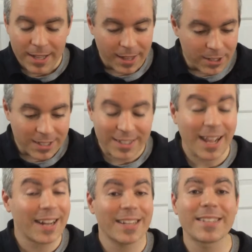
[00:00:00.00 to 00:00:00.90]
They're just
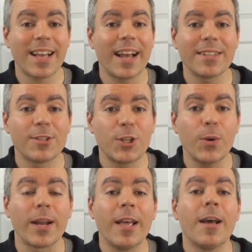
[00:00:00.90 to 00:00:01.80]
not designed to
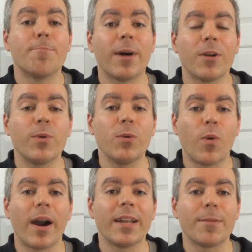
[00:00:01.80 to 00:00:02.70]
do it. But we
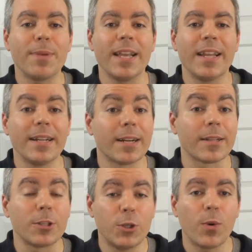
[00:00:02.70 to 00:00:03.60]
wind up eating
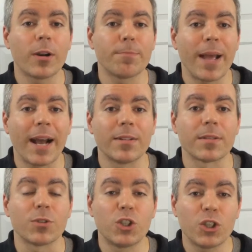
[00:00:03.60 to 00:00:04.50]
nearly 200 pounds
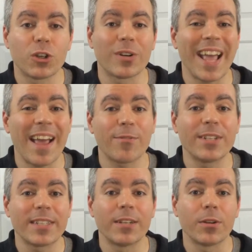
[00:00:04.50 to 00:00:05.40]
of sugar every
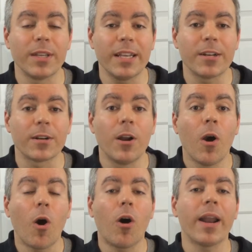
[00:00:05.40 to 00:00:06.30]
single year
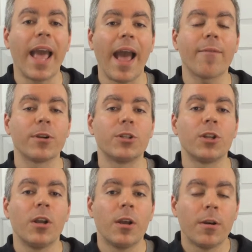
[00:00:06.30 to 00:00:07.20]
on
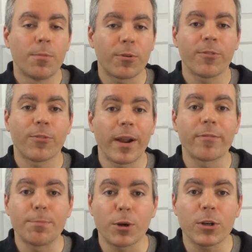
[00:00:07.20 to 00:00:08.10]
average for
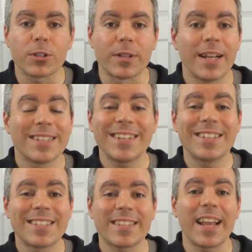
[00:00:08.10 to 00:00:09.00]
every person. It's an
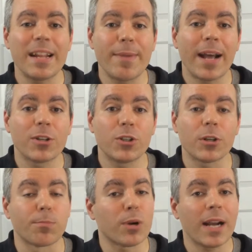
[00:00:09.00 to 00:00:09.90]
insane amount of
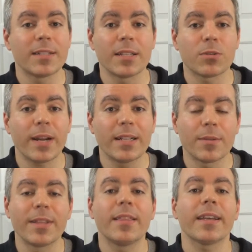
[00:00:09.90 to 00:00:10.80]
sugar. Processed grains,
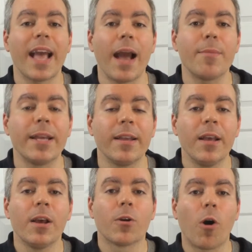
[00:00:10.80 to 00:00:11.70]
I mean, think of how many
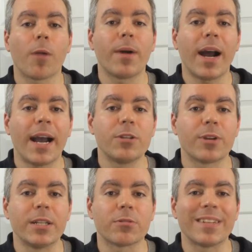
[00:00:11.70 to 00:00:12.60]

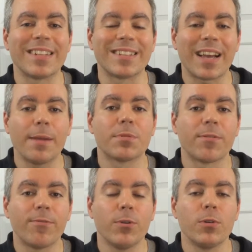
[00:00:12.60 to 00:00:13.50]
carbohydrates are in the types
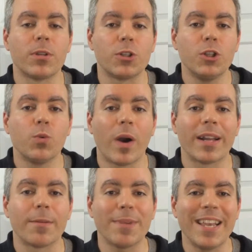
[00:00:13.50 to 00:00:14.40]
of foods that you
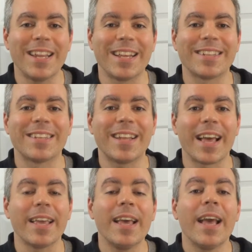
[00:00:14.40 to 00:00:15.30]
wind up eating today.